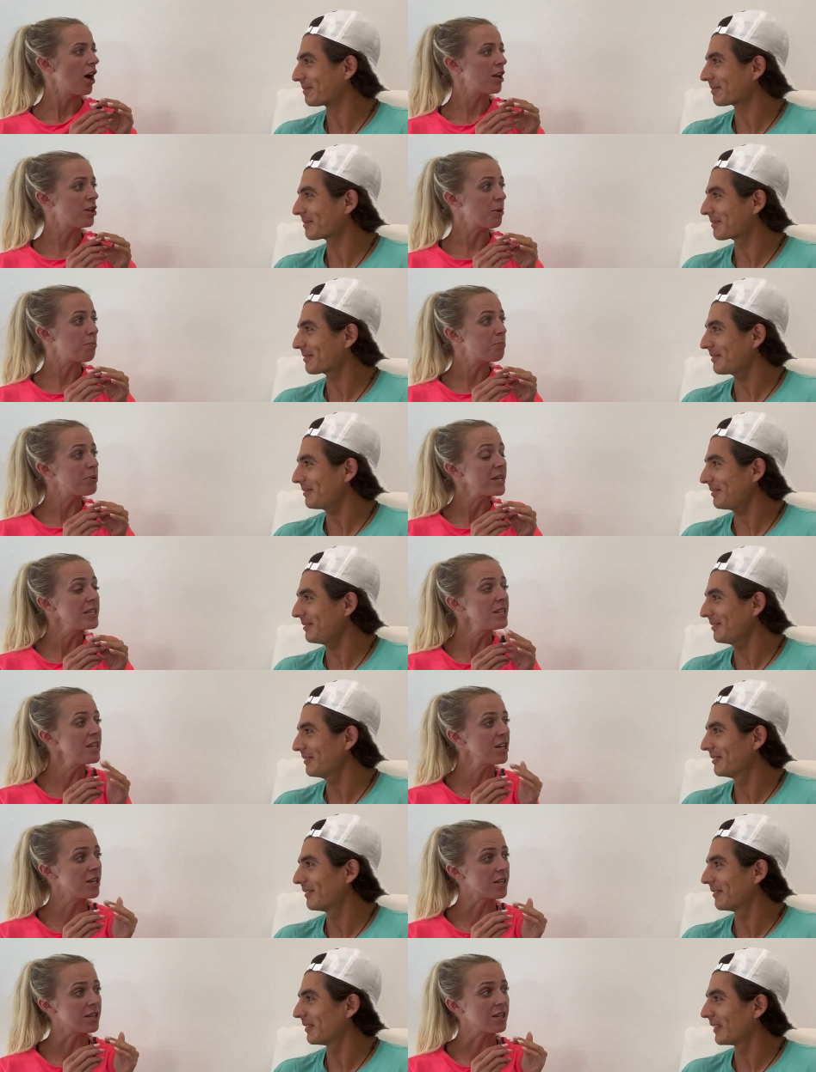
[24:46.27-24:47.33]
Speaker 1: an
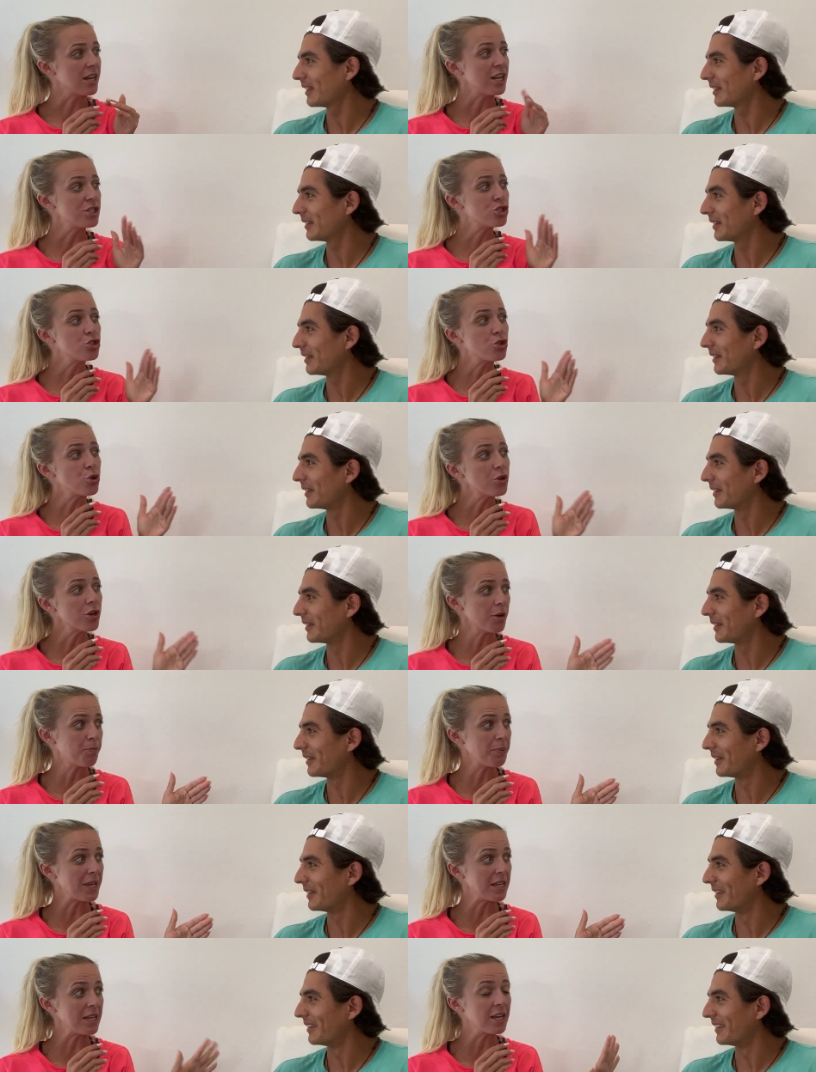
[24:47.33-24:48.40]
opinion. It's your
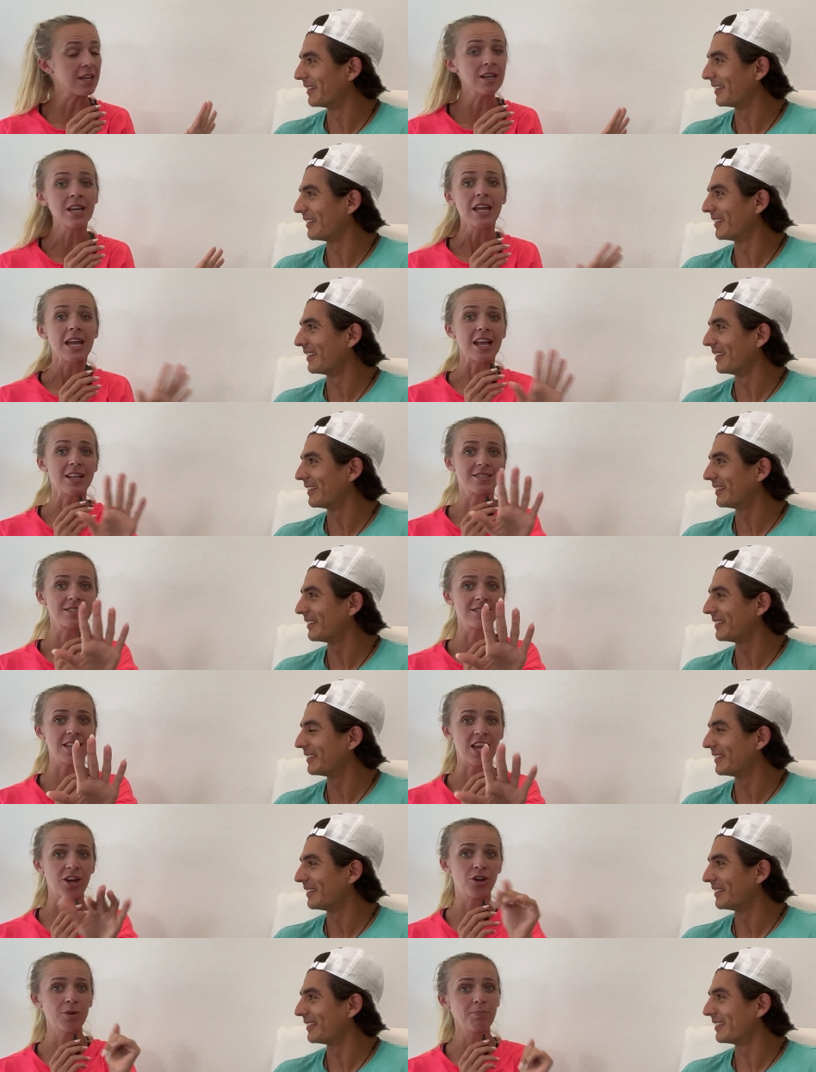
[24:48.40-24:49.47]
opinion. It's
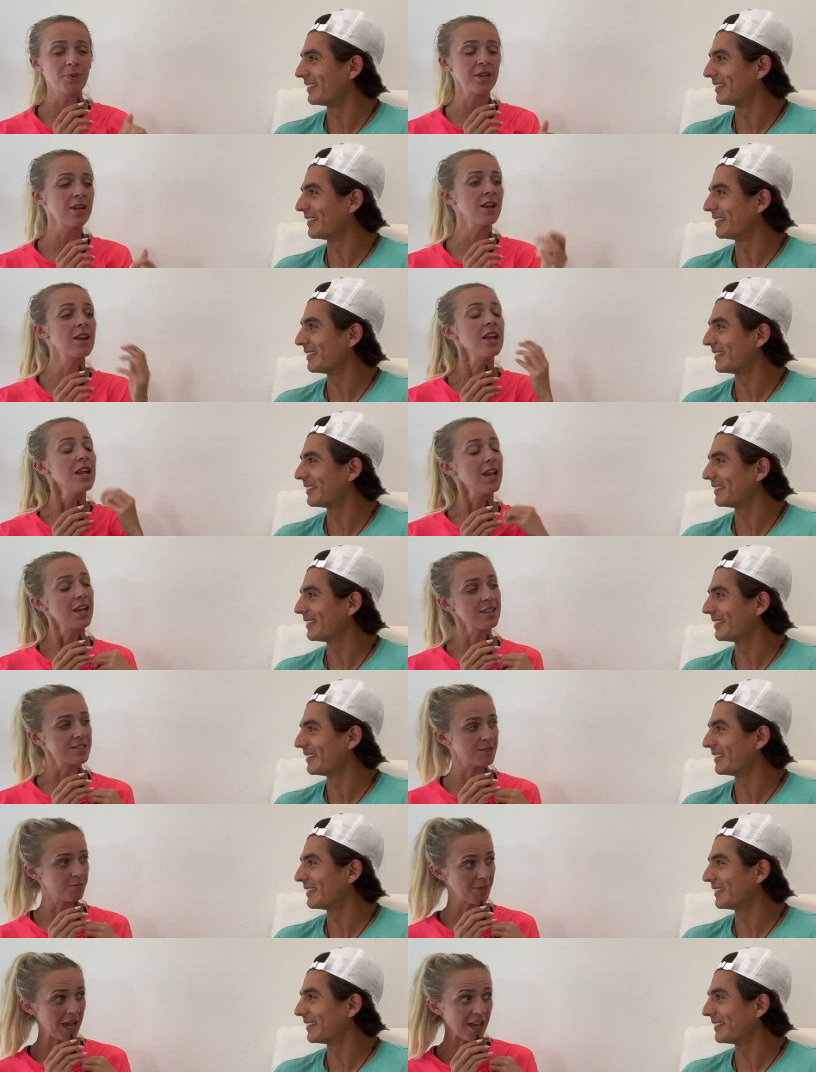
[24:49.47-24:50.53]
their opinion.
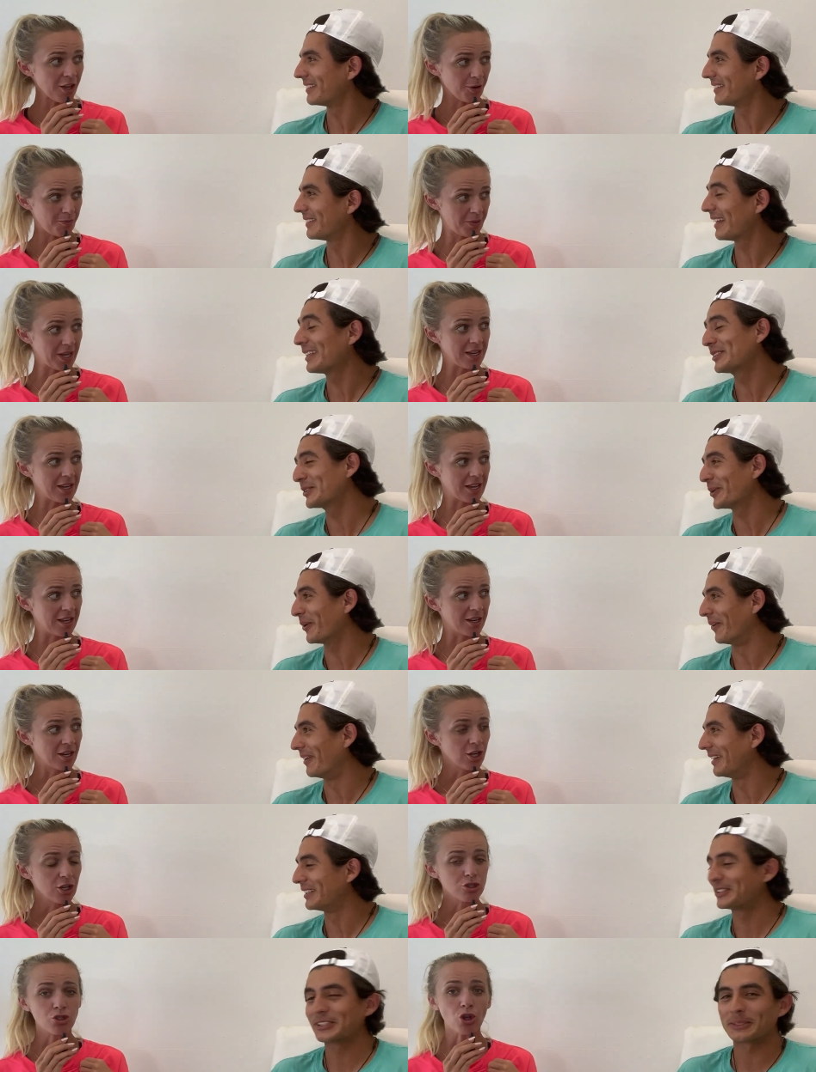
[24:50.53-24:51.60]
It's my opinion.
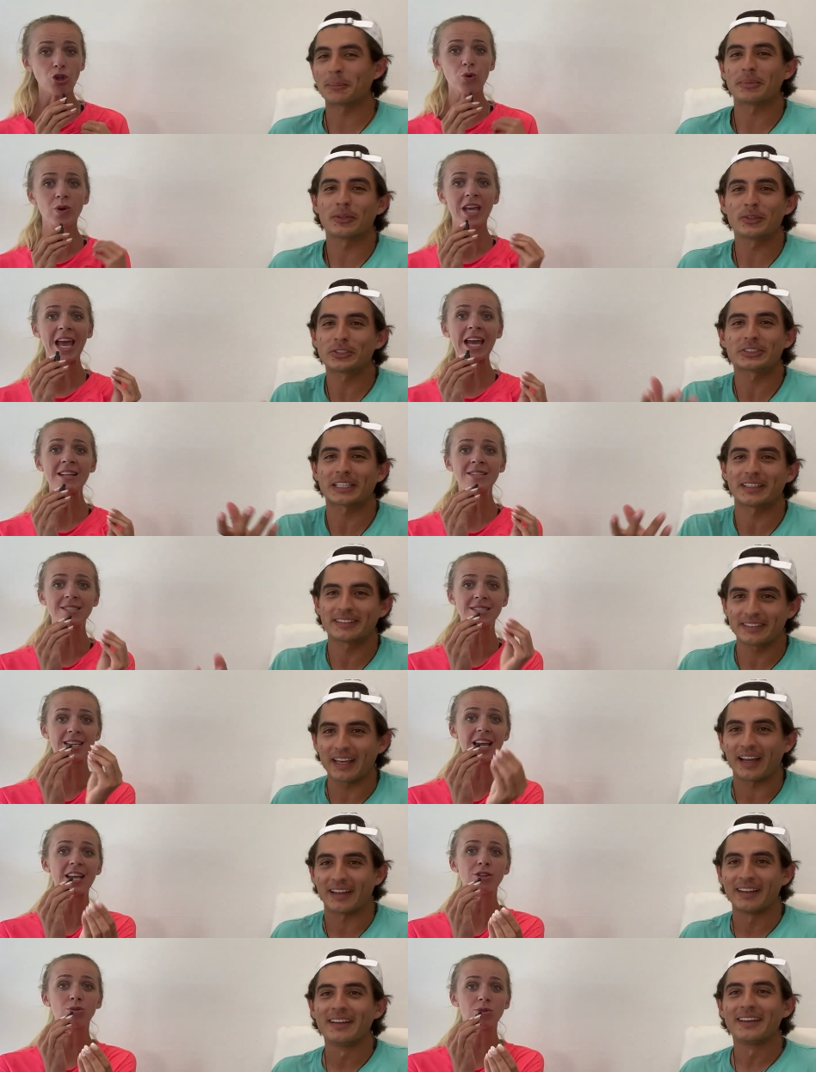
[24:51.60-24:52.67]
So you can't
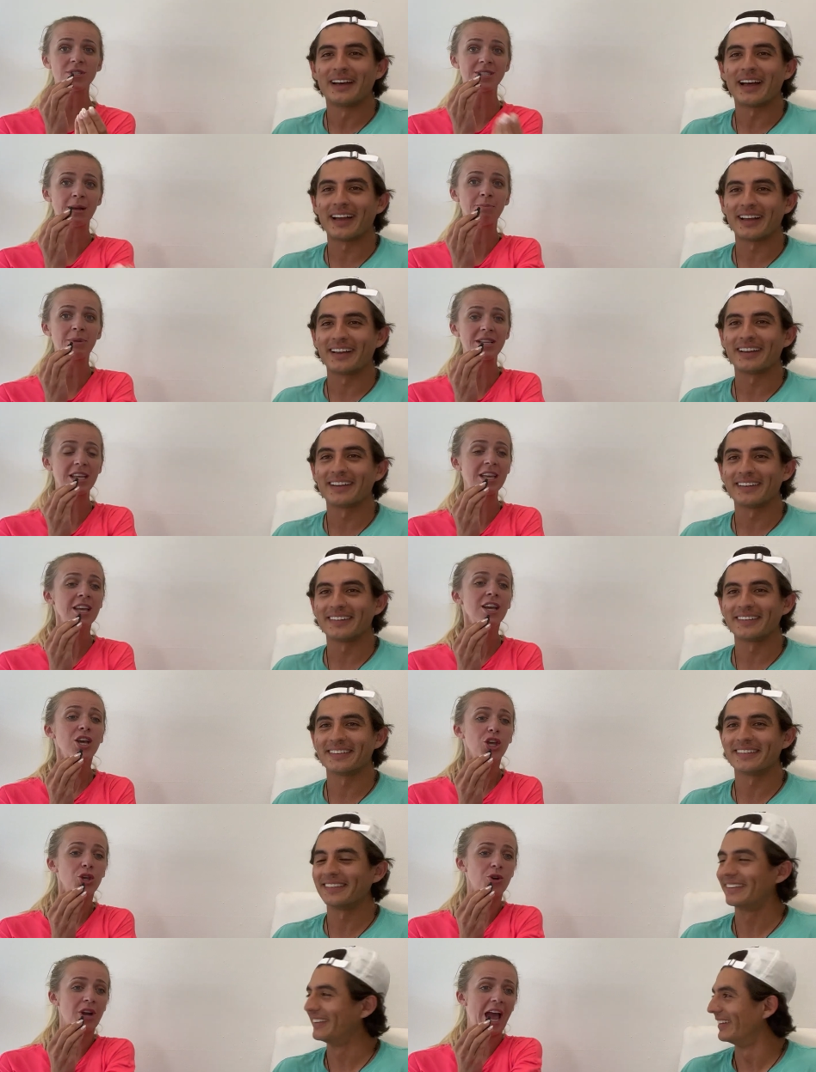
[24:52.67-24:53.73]
say to somebody,
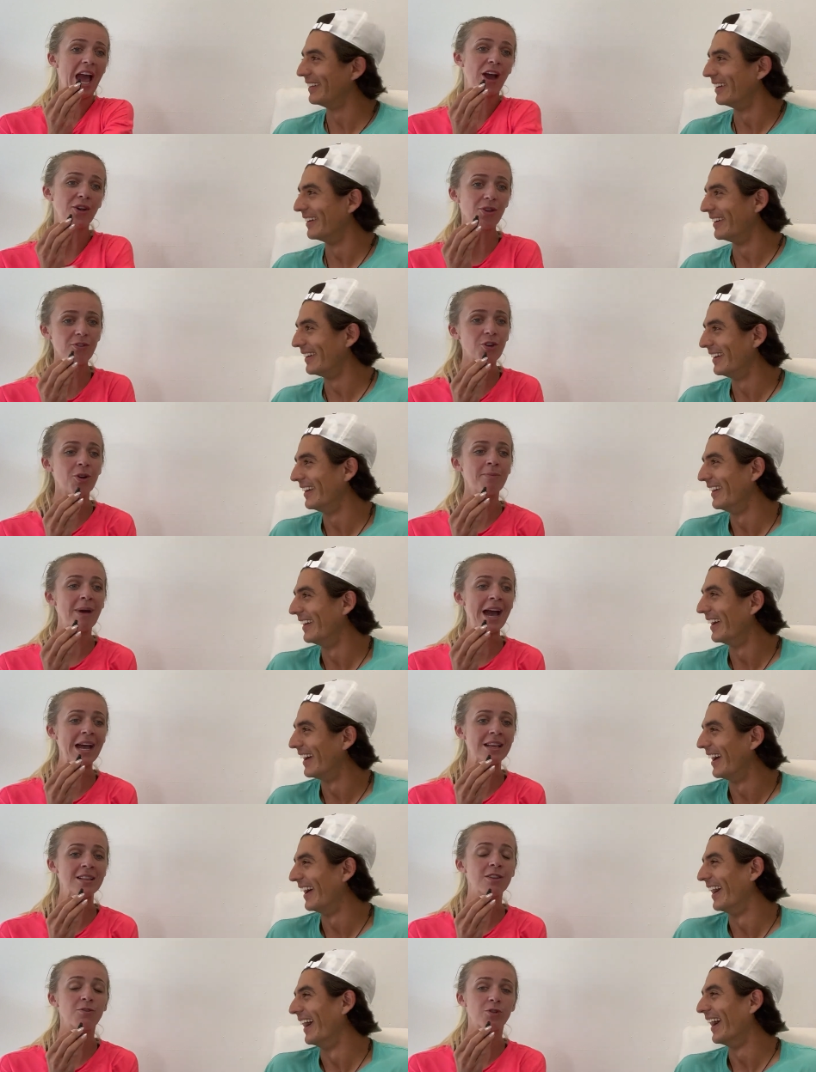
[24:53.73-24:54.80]
you're out of your
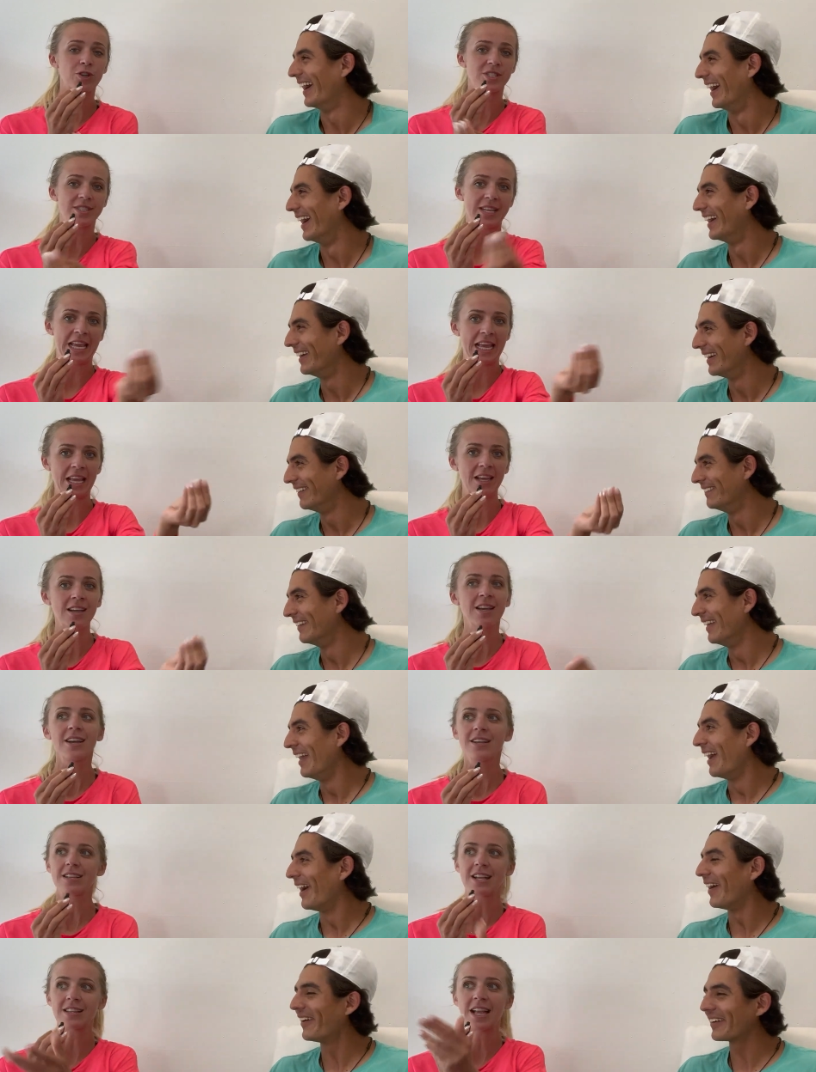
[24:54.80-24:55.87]
mind for saying
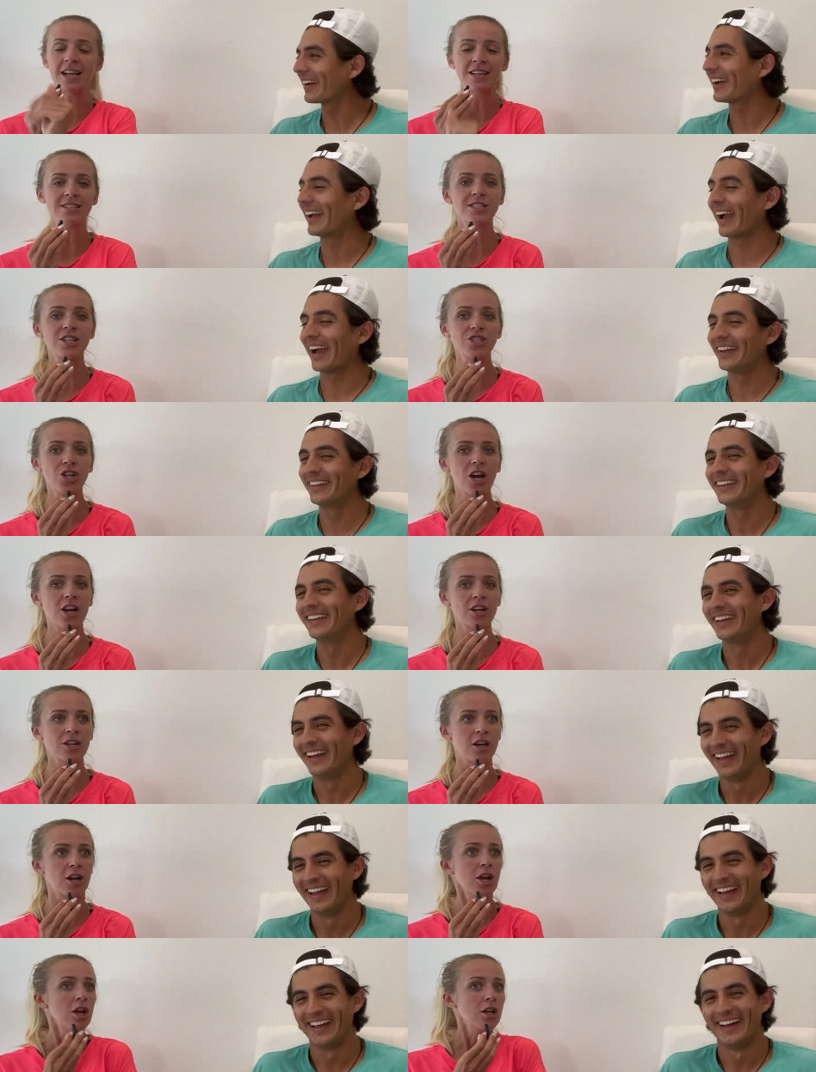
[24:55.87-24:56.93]
that tennis is
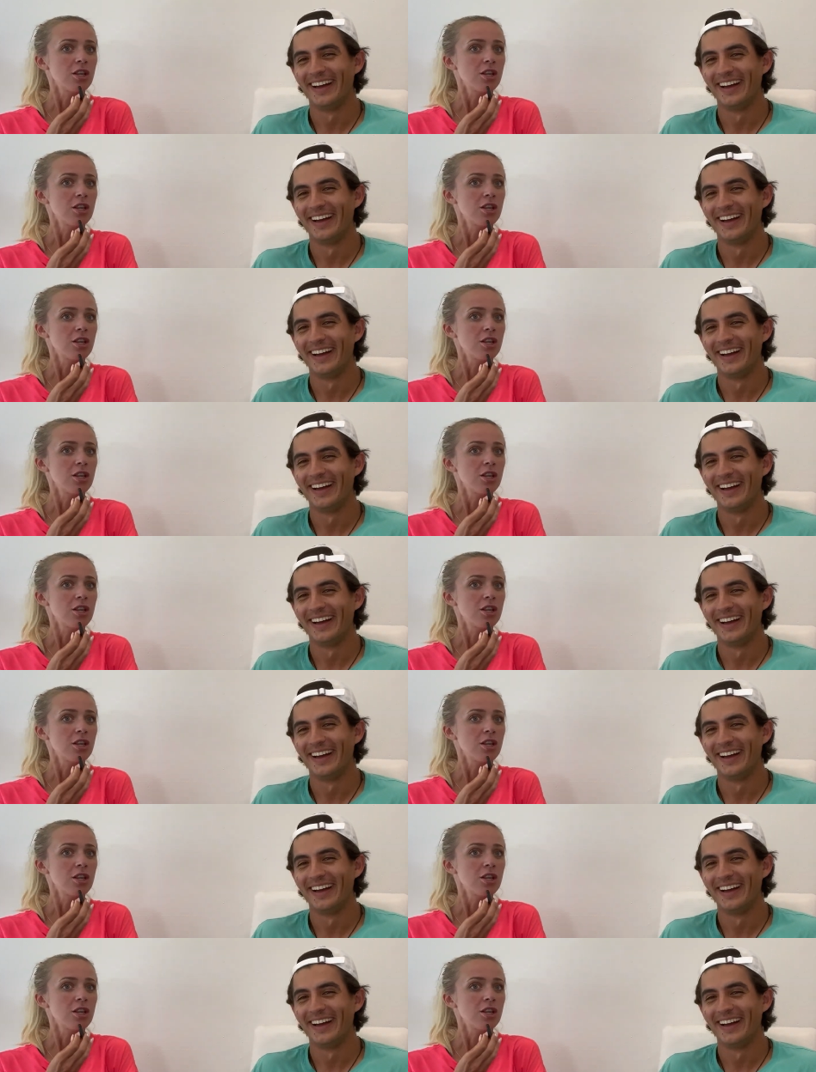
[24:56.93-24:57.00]
harder.